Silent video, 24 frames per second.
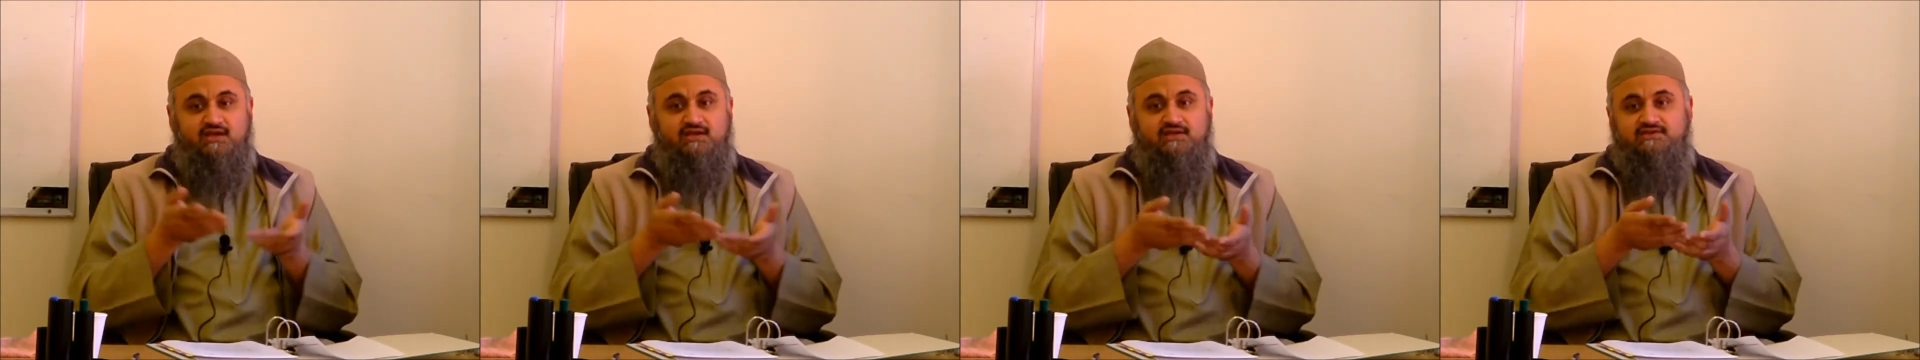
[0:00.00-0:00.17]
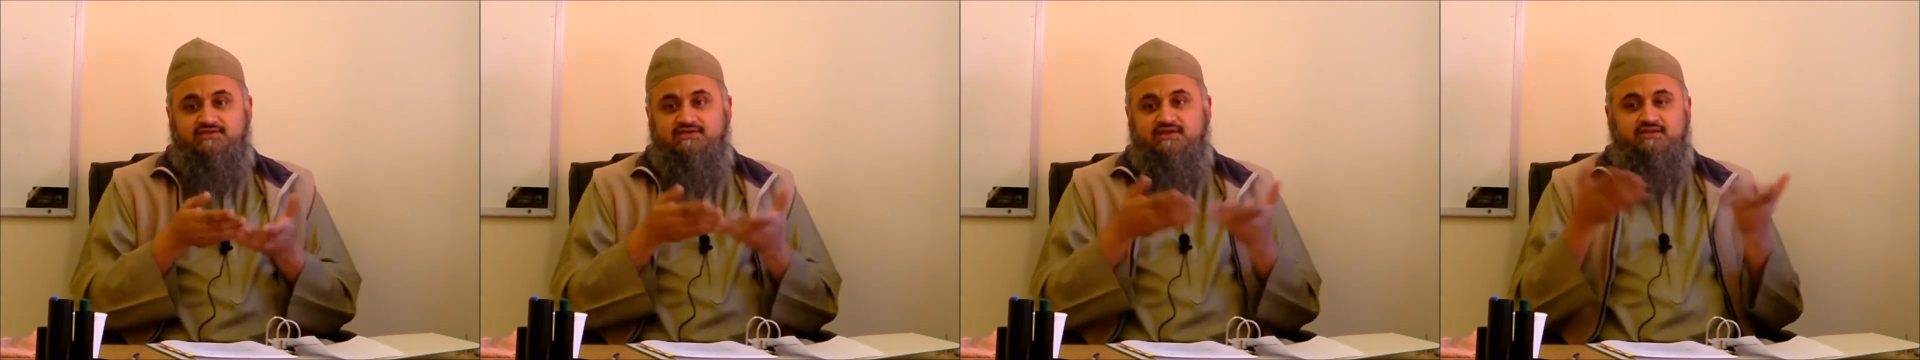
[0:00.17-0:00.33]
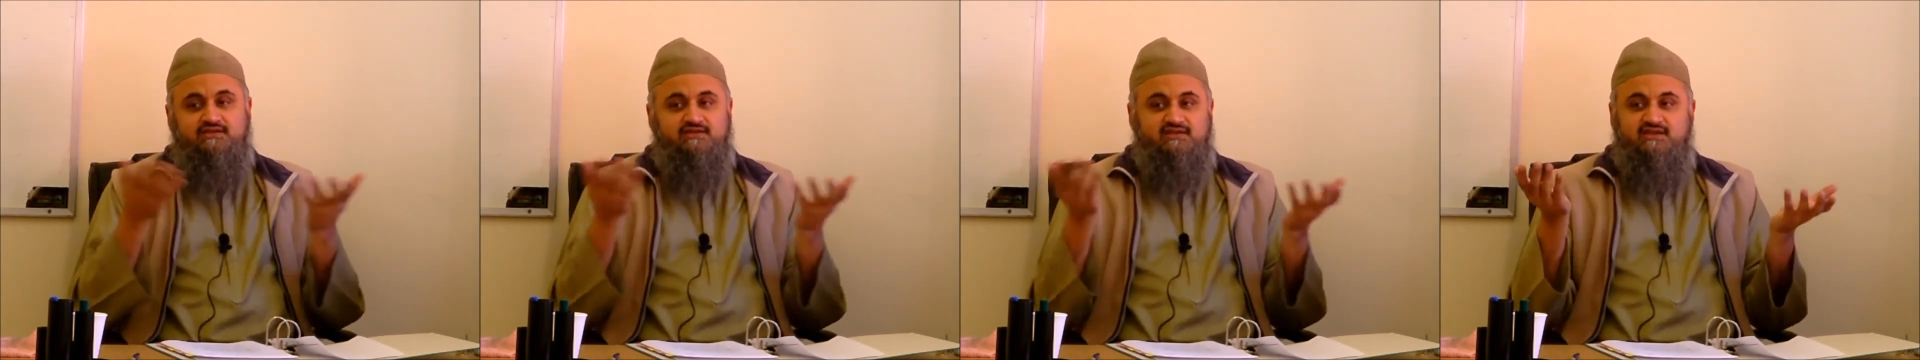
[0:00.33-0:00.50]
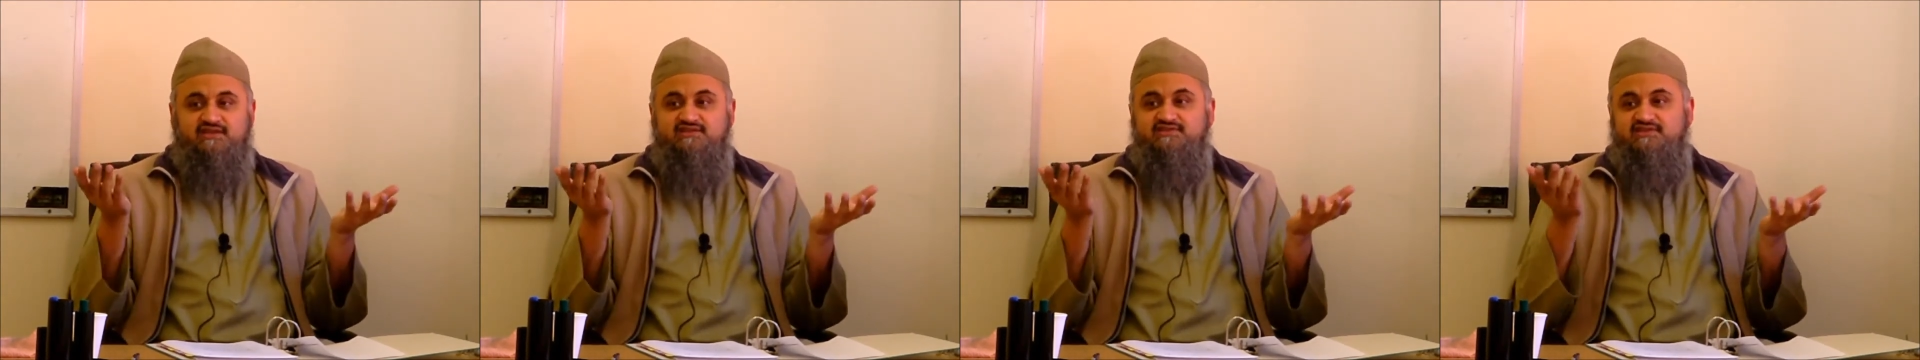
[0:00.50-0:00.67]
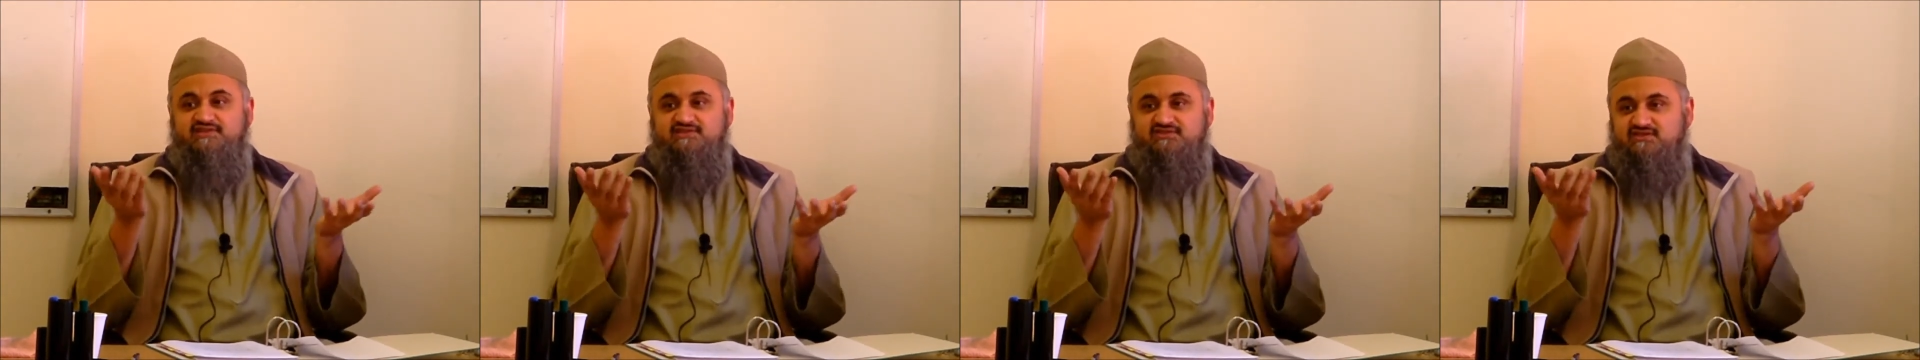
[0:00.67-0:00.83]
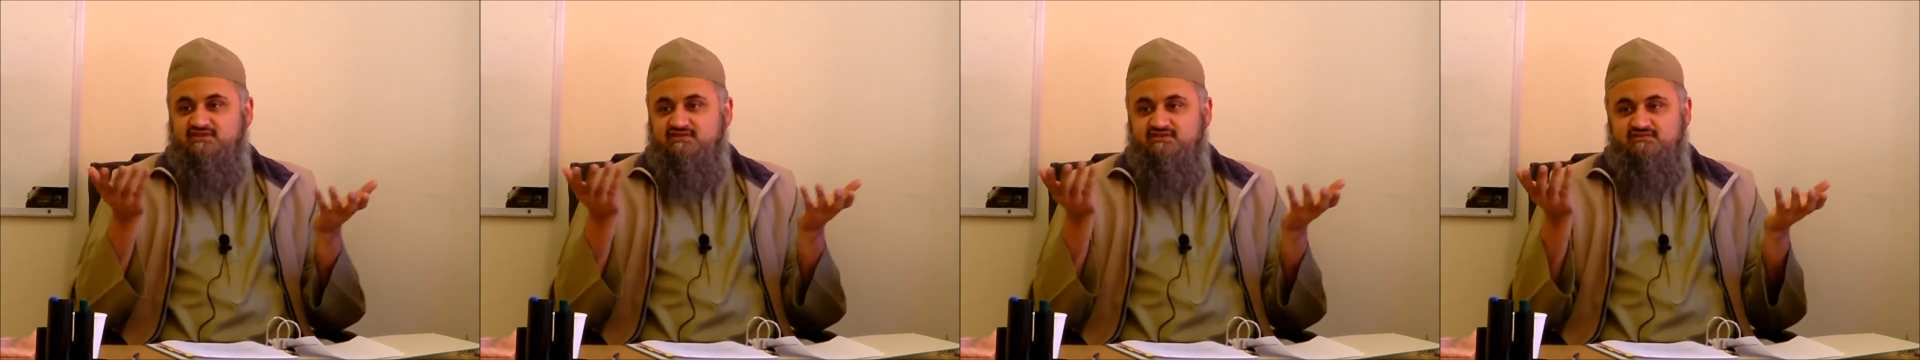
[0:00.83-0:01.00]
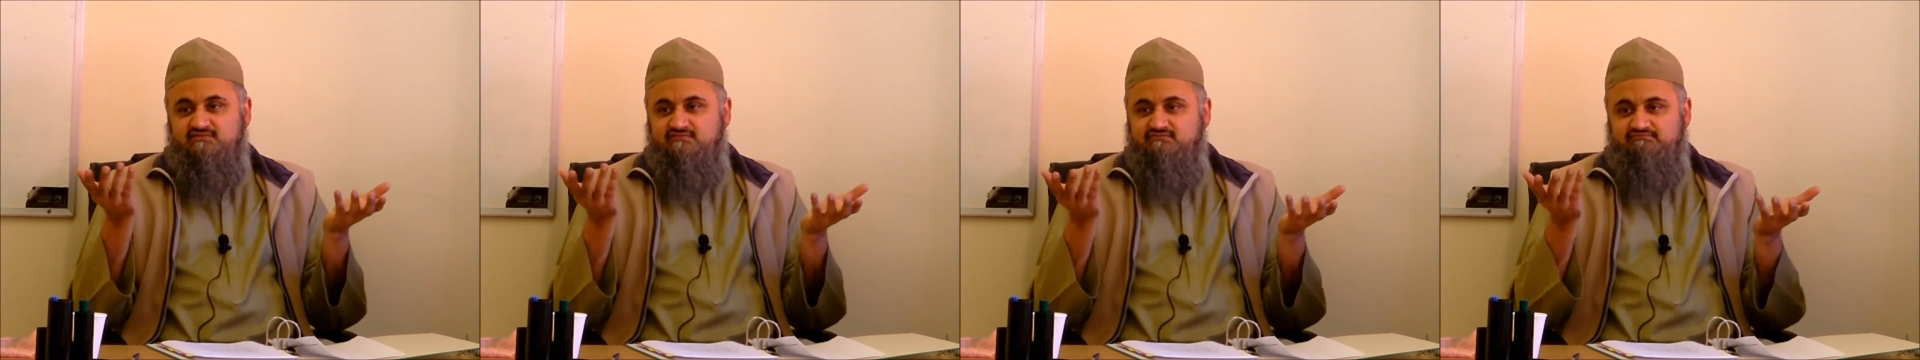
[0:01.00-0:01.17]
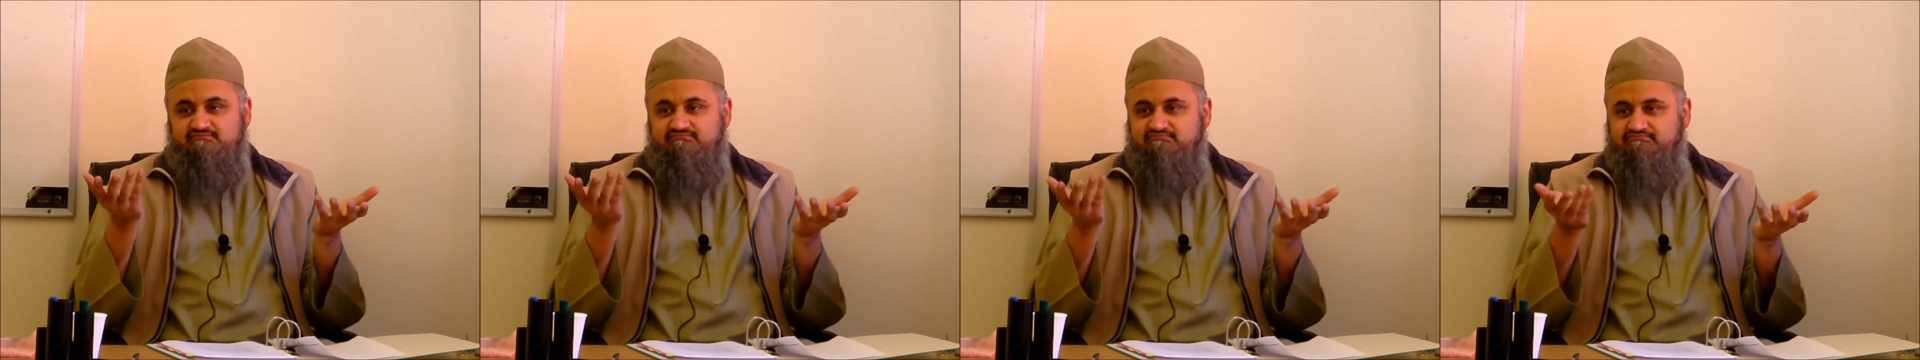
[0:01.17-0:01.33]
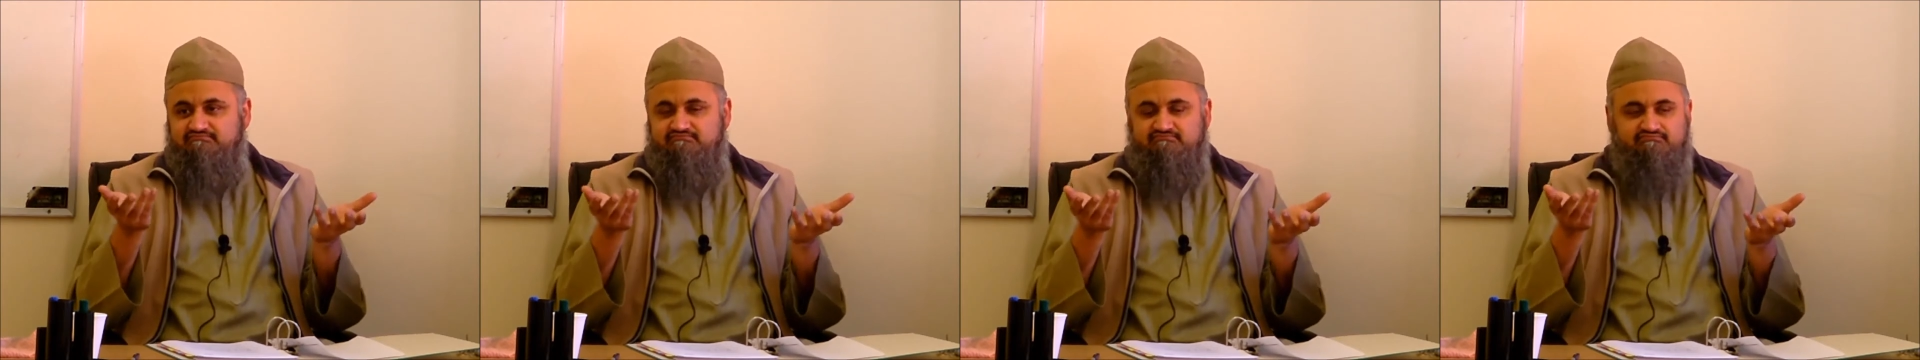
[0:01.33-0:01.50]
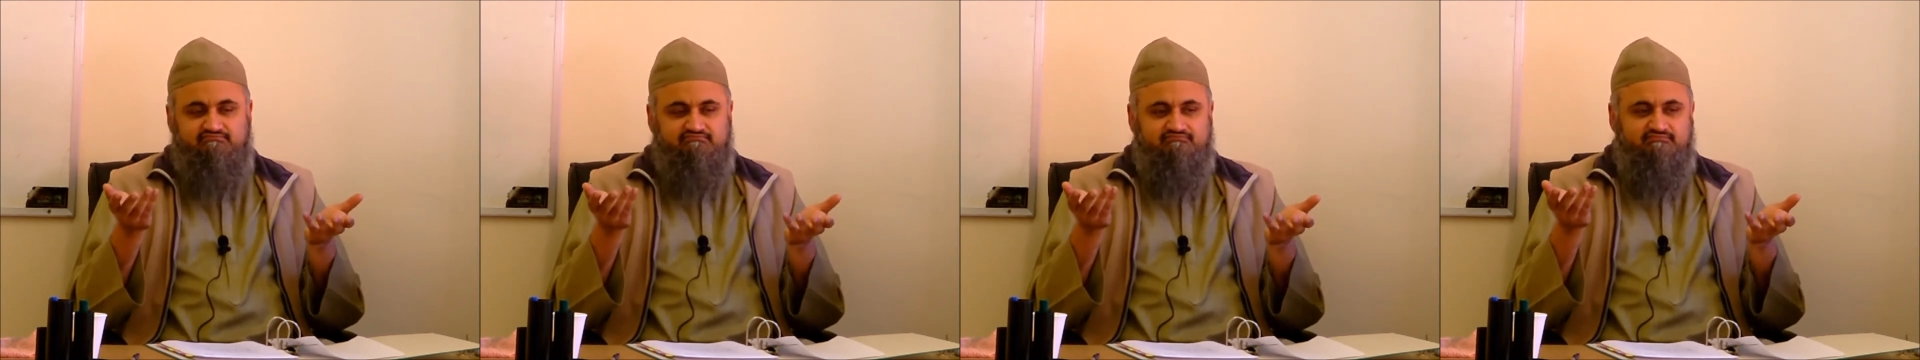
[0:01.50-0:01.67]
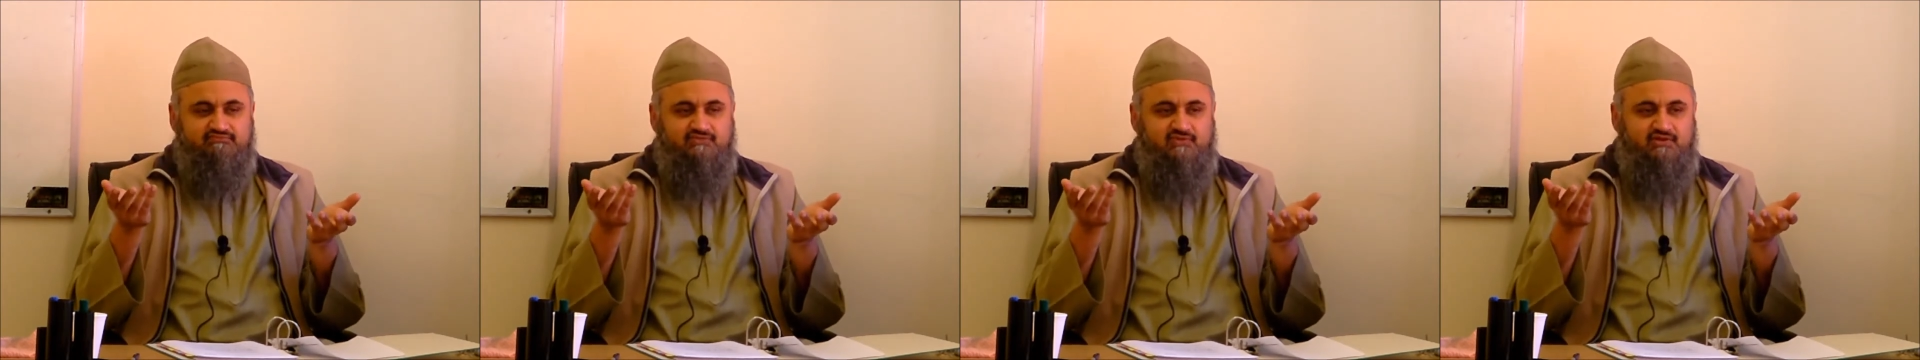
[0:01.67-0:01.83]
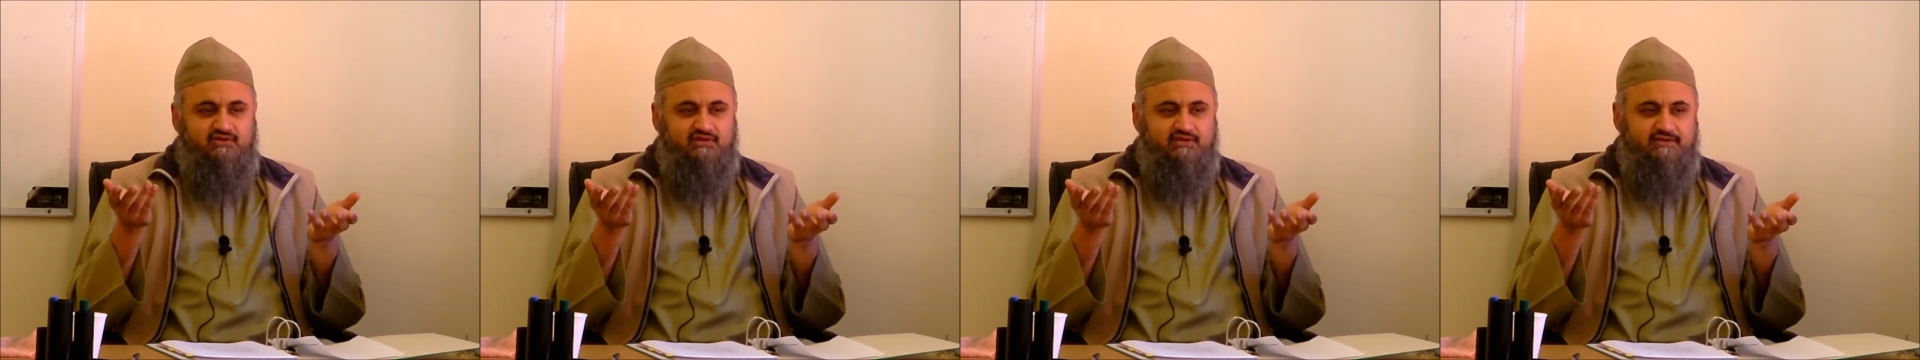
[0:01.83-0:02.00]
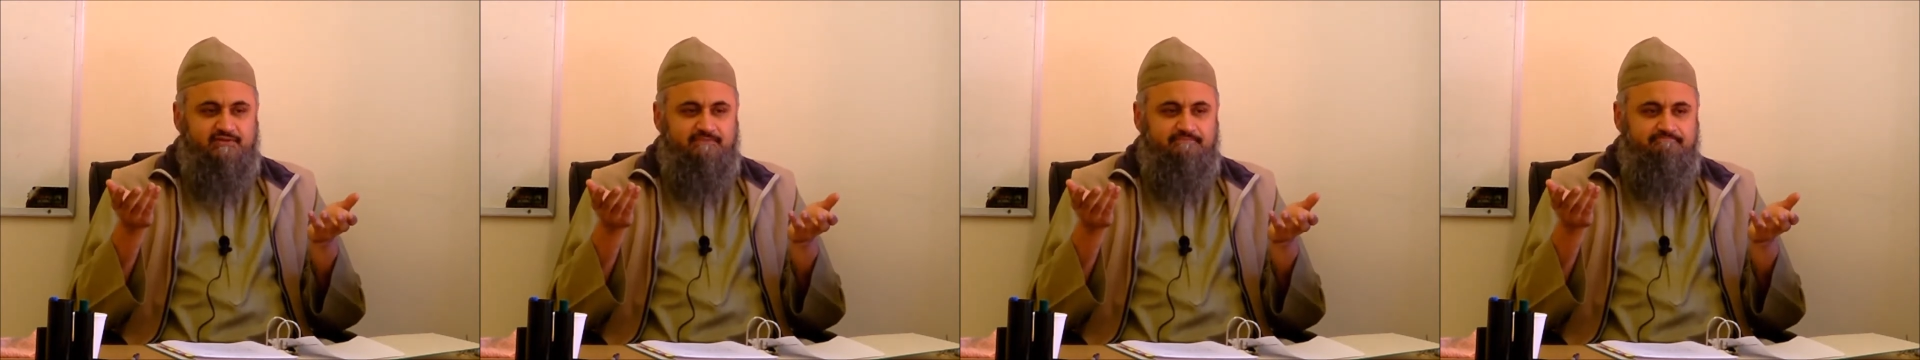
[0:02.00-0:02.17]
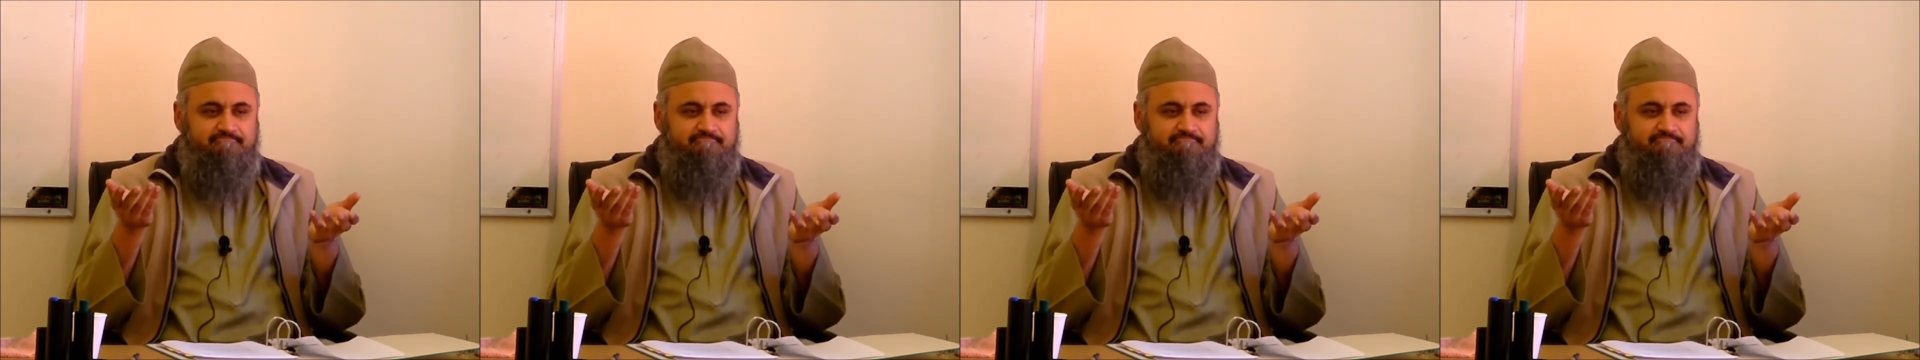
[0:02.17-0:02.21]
suddenly existed. Right?